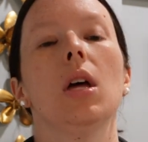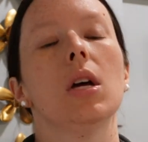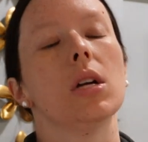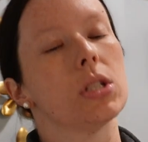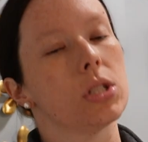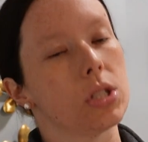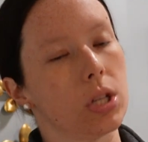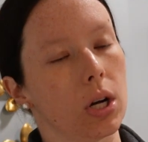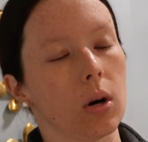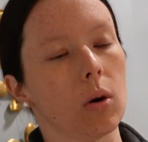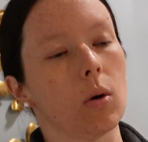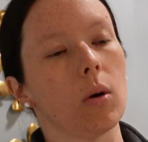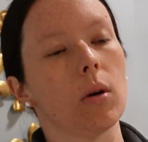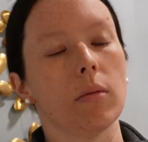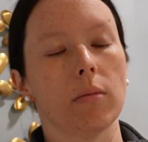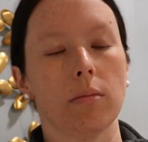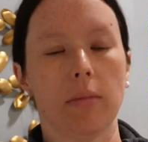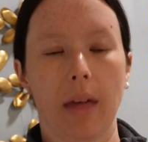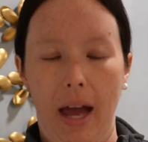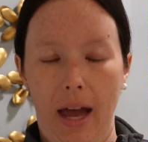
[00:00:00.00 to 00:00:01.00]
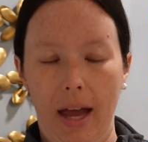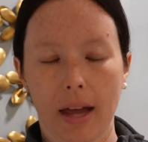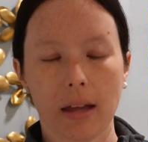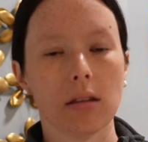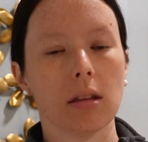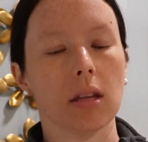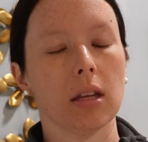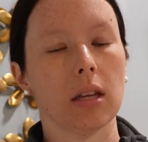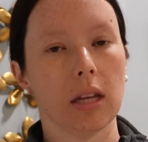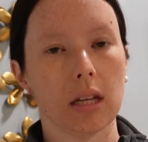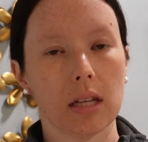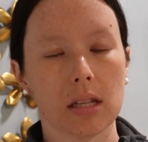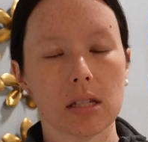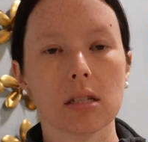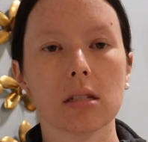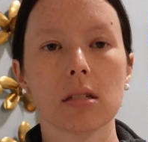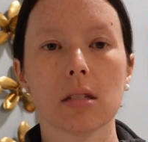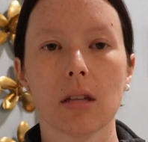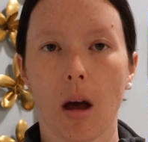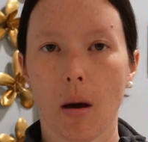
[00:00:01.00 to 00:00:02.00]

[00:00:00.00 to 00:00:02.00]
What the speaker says: So that is